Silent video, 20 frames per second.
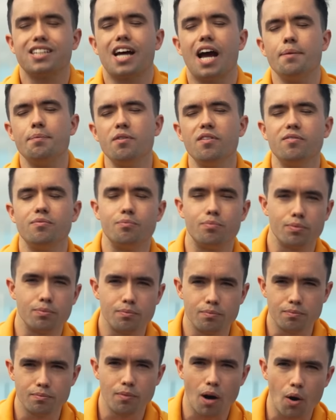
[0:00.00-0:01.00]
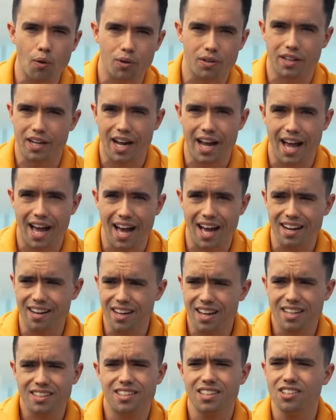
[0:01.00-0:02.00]
type of mower that I had
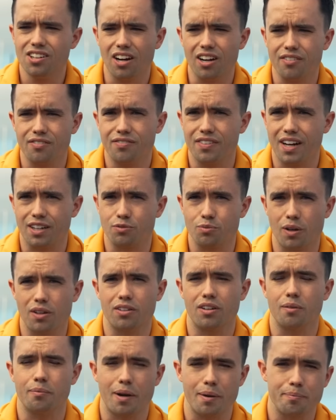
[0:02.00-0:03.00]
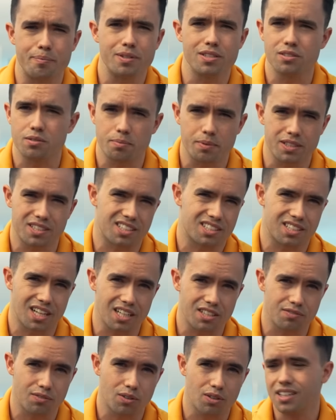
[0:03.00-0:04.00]
did not affect whether or not my business would be
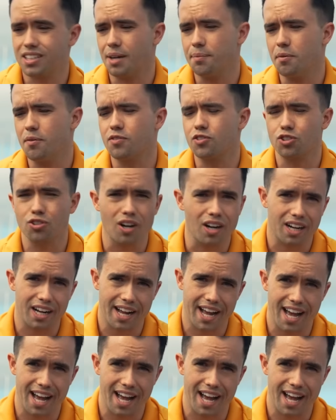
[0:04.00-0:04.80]
successful. The type of truck I